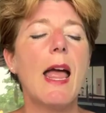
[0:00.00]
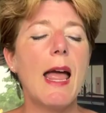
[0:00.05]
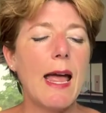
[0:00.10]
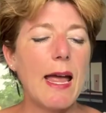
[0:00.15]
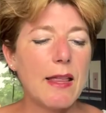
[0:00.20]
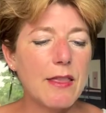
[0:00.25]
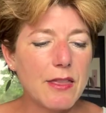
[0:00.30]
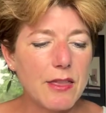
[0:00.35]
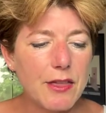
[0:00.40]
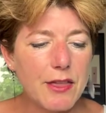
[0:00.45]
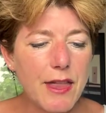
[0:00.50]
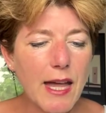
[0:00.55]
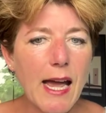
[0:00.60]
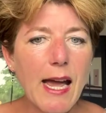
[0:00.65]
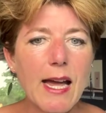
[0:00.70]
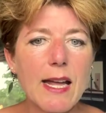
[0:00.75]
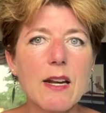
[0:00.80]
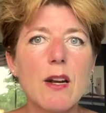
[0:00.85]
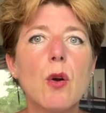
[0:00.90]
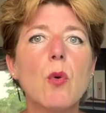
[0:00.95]
And
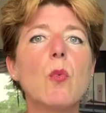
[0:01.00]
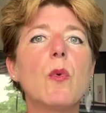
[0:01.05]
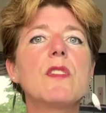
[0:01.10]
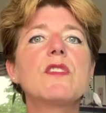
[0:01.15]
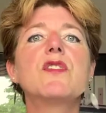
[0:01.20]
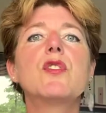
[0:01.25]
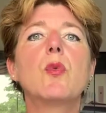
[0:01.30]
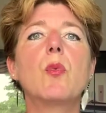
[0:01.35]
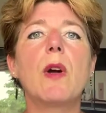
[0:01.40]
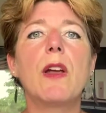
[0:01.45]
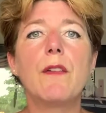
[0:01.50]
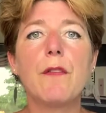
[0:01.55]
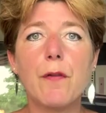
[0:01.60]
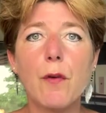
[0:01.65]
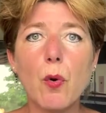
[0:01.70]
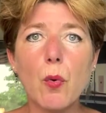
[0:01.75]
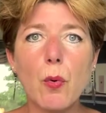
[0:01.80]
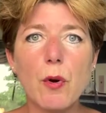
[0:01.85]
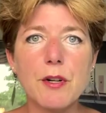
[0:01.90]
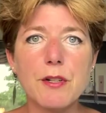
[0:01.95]
that was the way
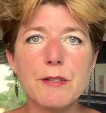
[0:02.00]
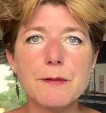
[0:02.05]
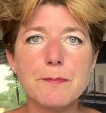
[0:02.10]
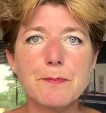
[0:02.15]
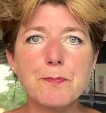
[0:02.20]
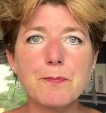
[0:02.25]
forward.